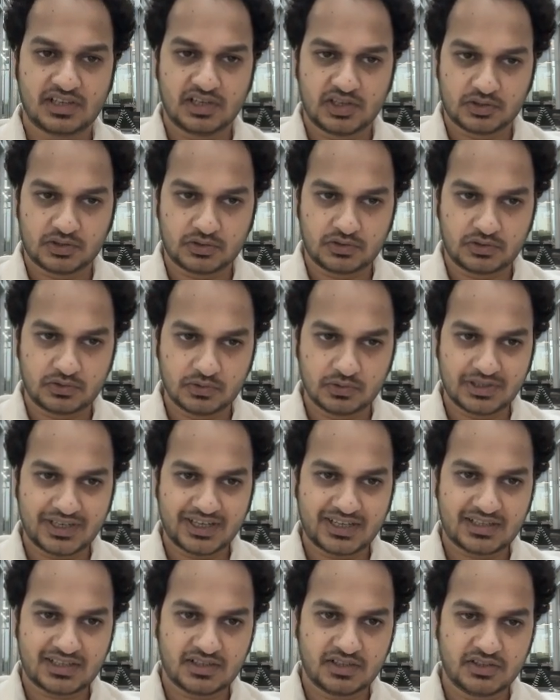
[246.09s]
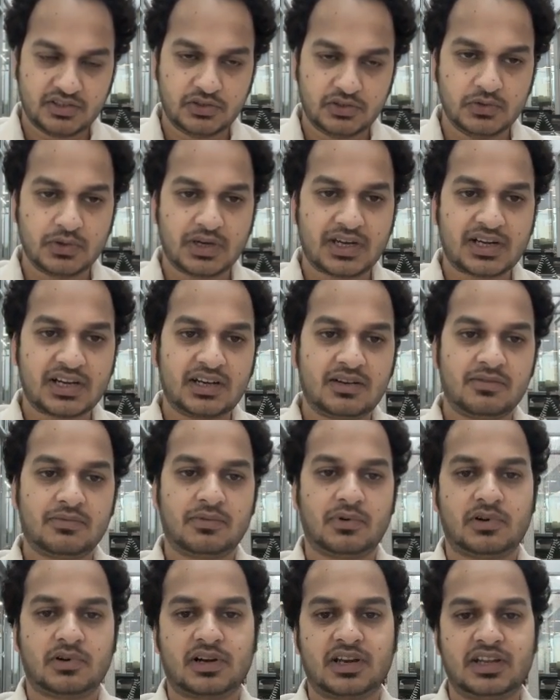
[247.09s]
So you get URL
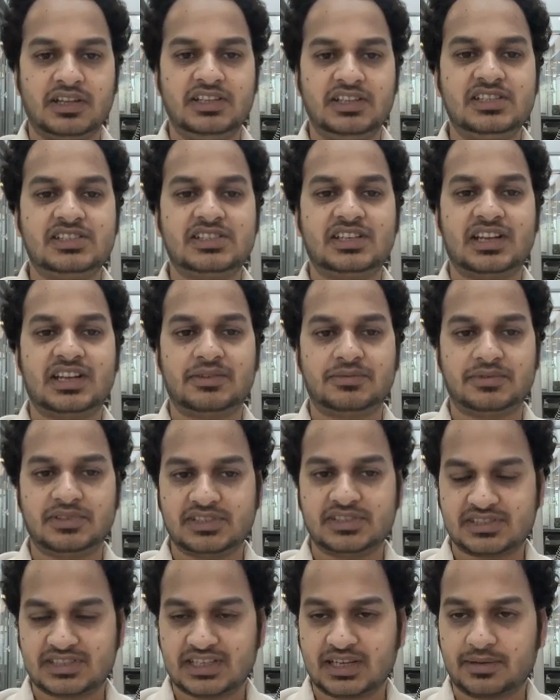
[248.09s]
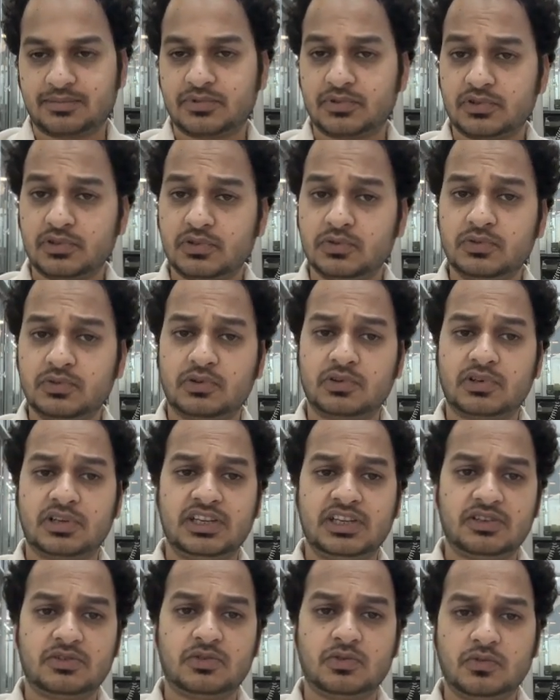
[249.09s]
for each and every step, so you don't
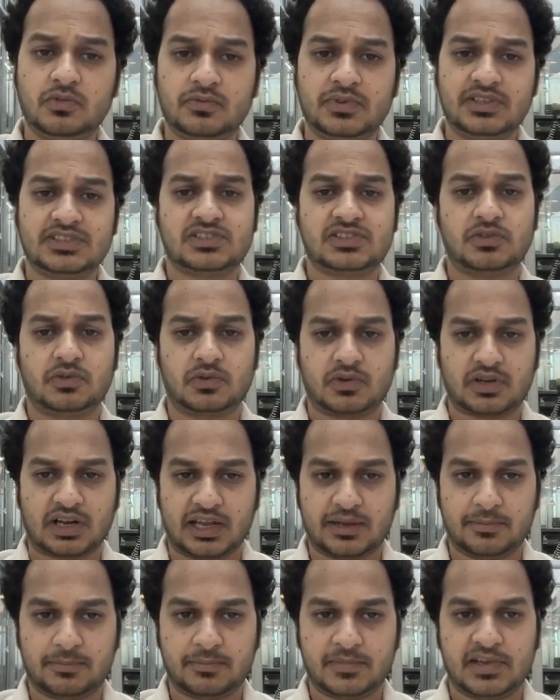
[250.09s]
need to waste your time,